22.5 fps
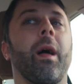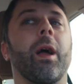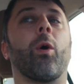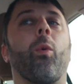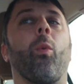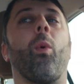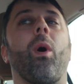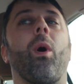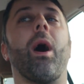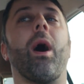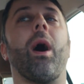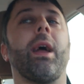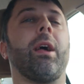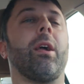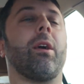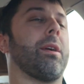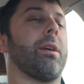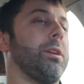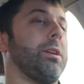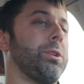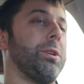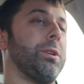what air
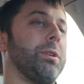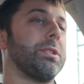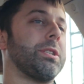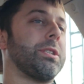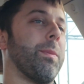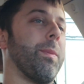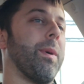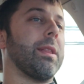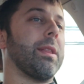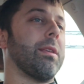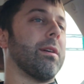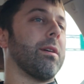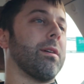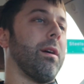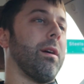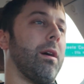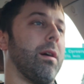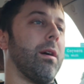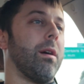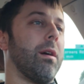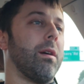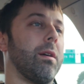conditioners to make the
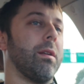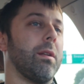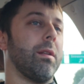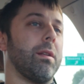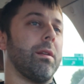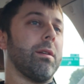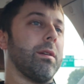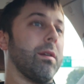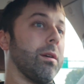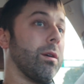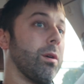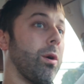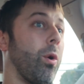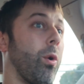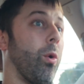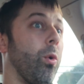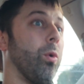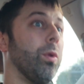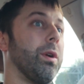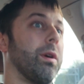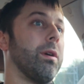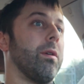car
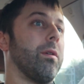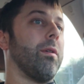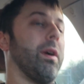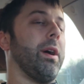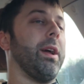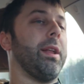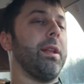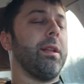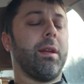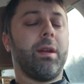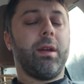colder, right?